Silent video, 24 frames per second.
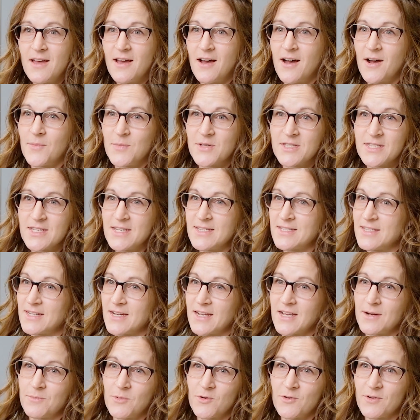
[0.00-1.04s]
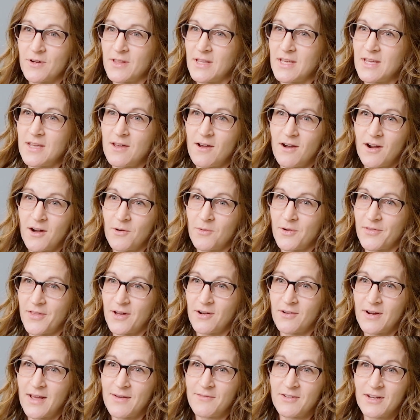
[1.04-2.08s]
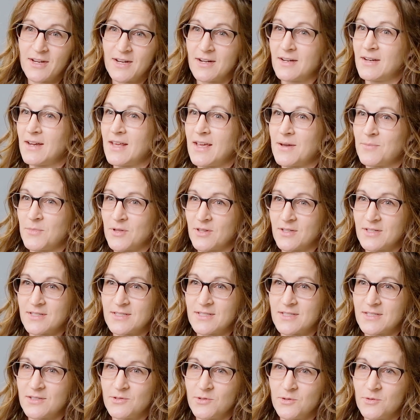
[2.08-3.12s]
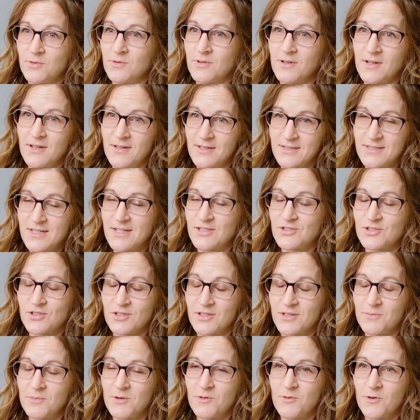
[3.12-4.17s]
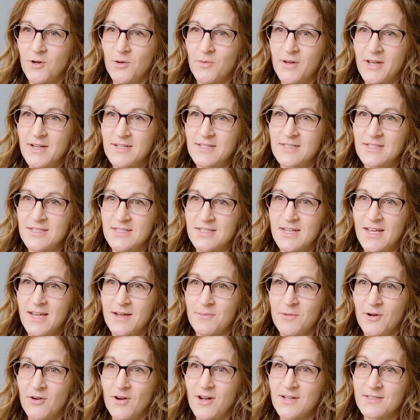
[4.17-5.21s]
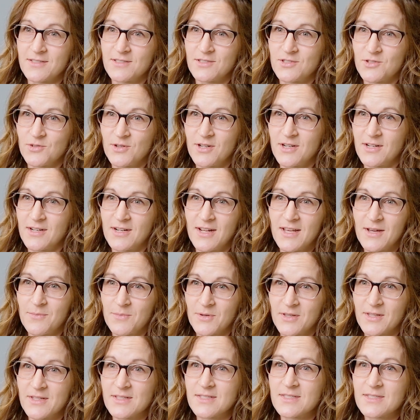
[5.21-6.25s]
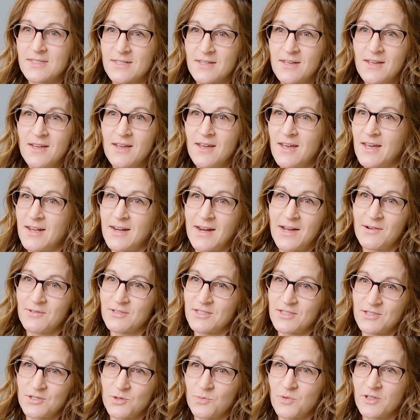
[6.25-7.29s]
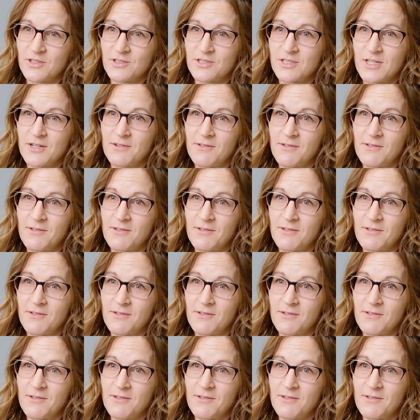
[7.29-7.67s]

It's easy to get them over to the ER without having to get an ambulance to, essentially before we had to just take them across the street in an ambulance, and now it's just a wheelchair